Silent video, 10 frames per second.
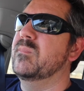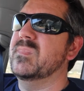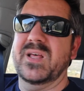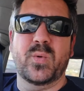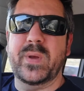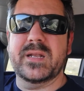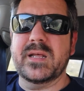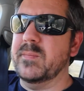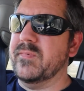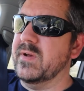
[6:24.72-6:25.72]
that'll be a
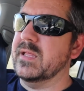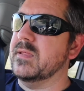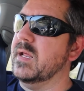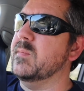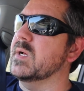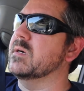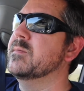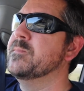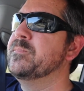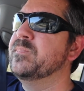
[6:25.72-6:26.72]
damn, forget the name
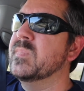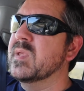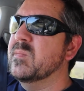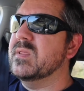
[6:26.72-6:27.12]
now,